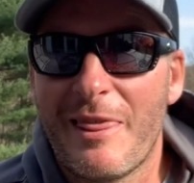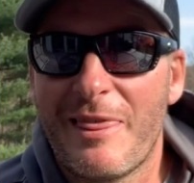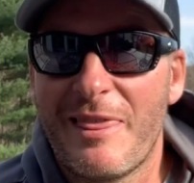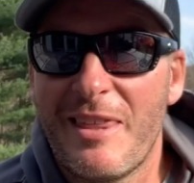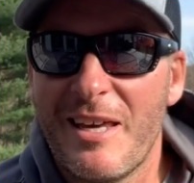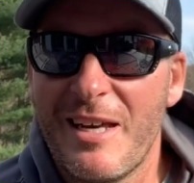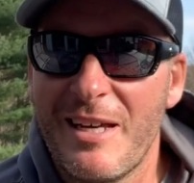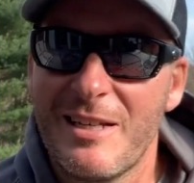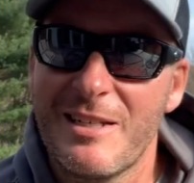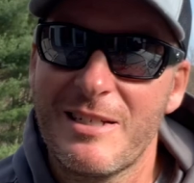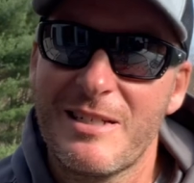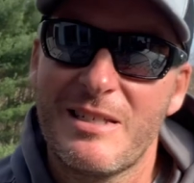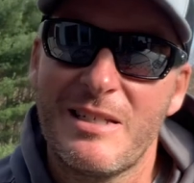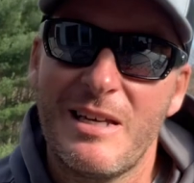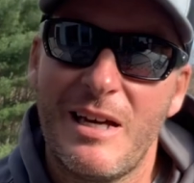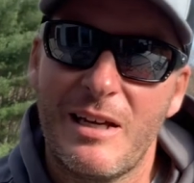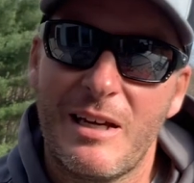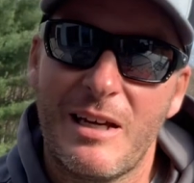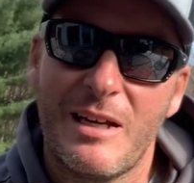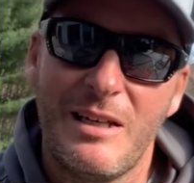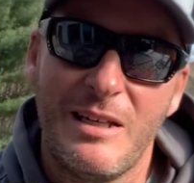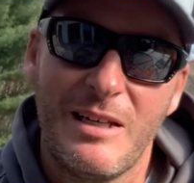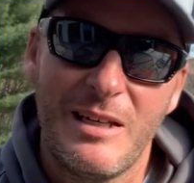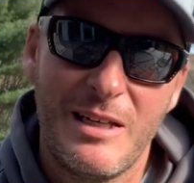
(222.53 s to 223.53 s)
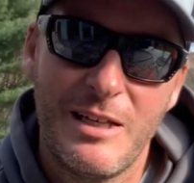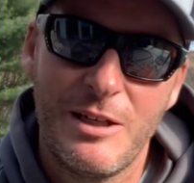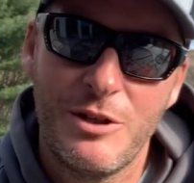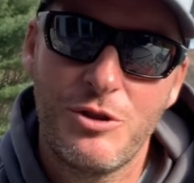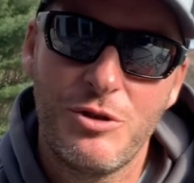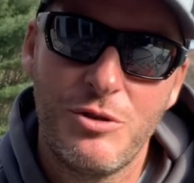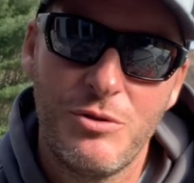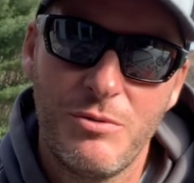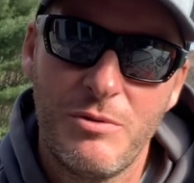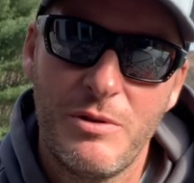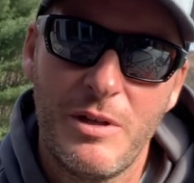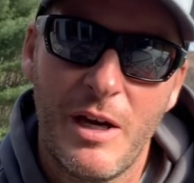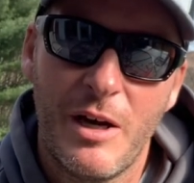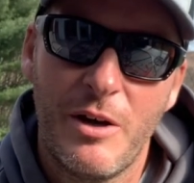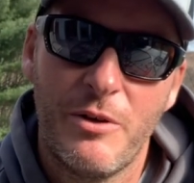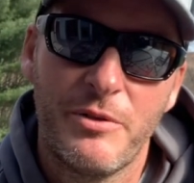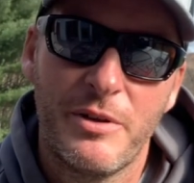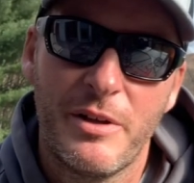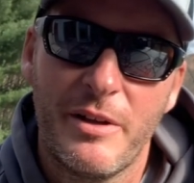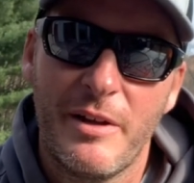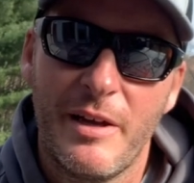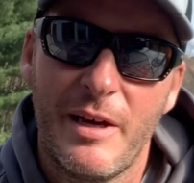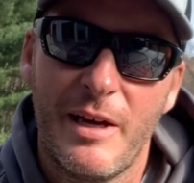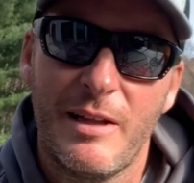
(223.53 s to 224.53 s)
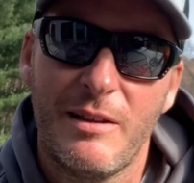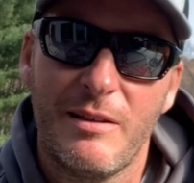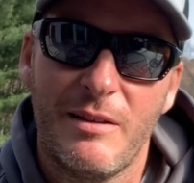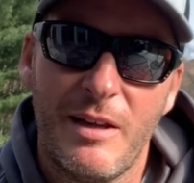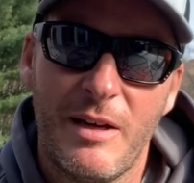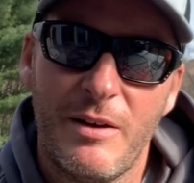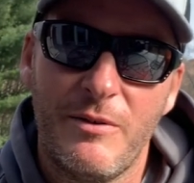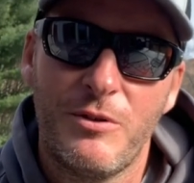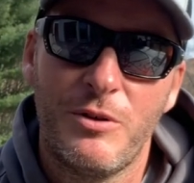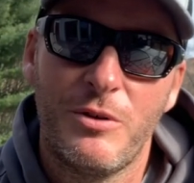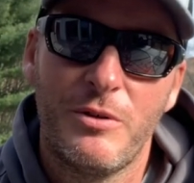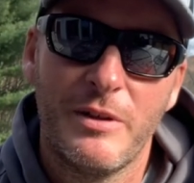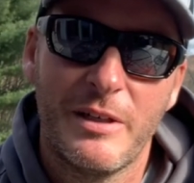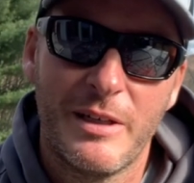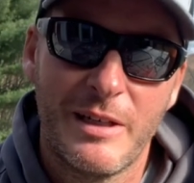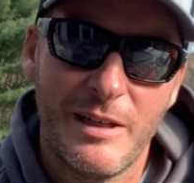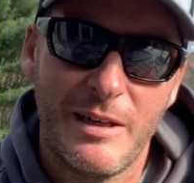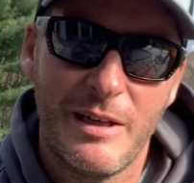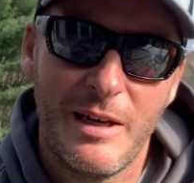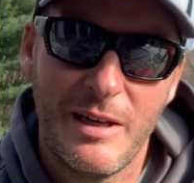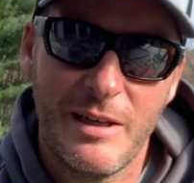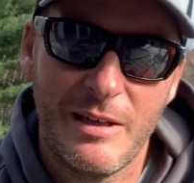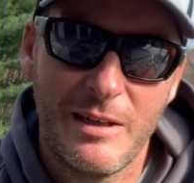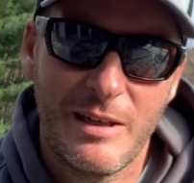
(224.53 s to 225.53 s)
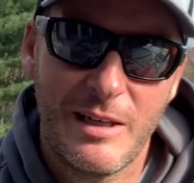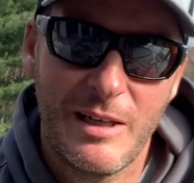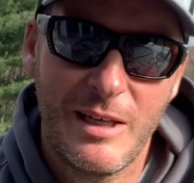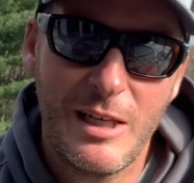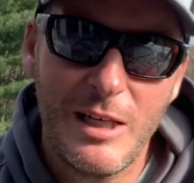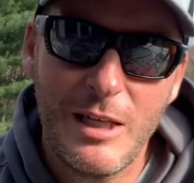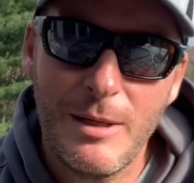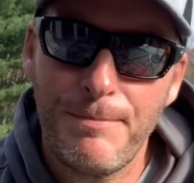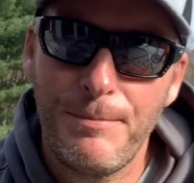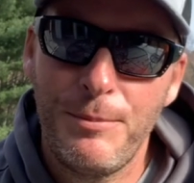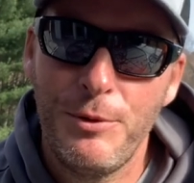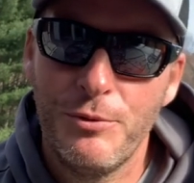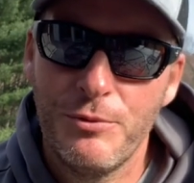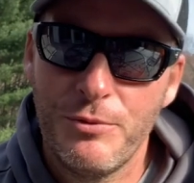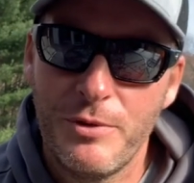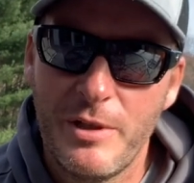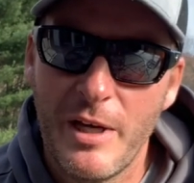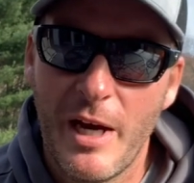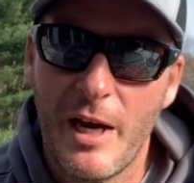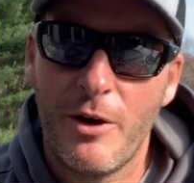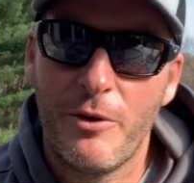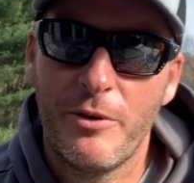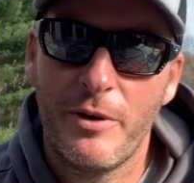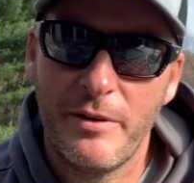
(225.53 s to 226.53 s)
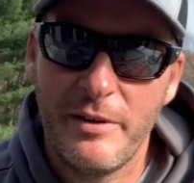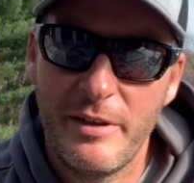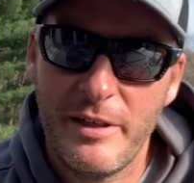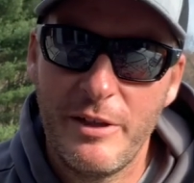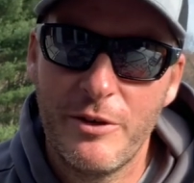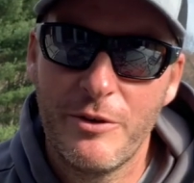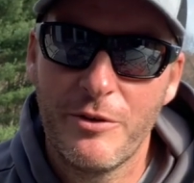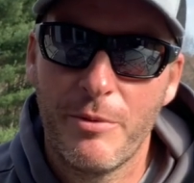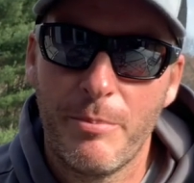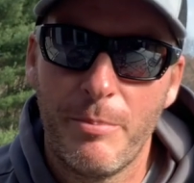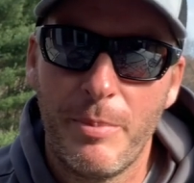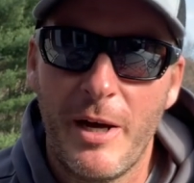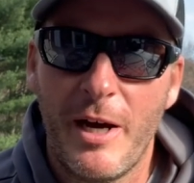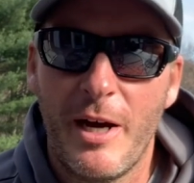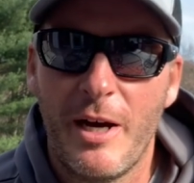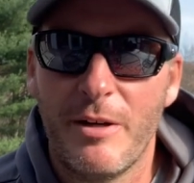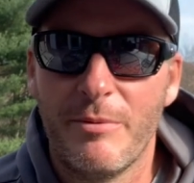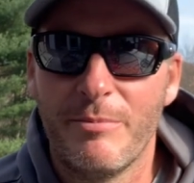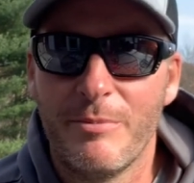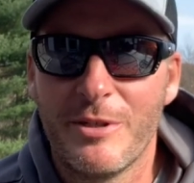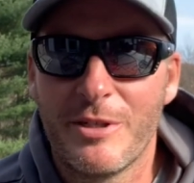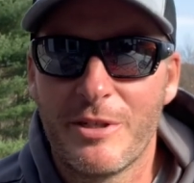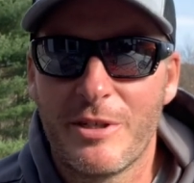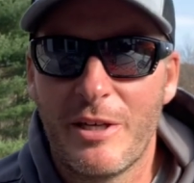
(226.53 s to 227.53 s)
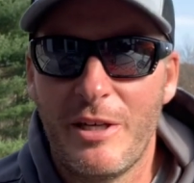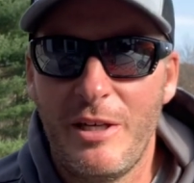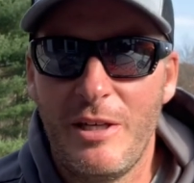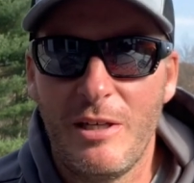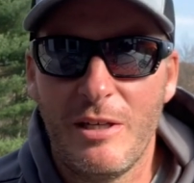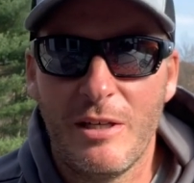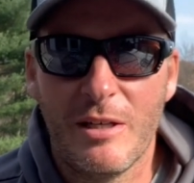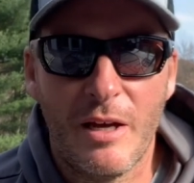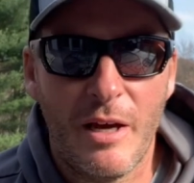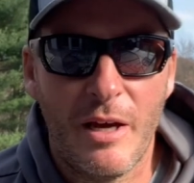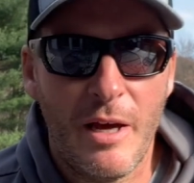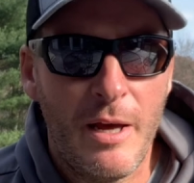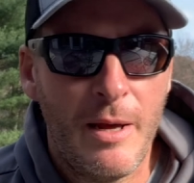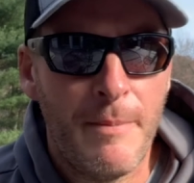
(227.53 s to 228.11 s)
Things that can get you down to that level and keep you down near the bottom is key.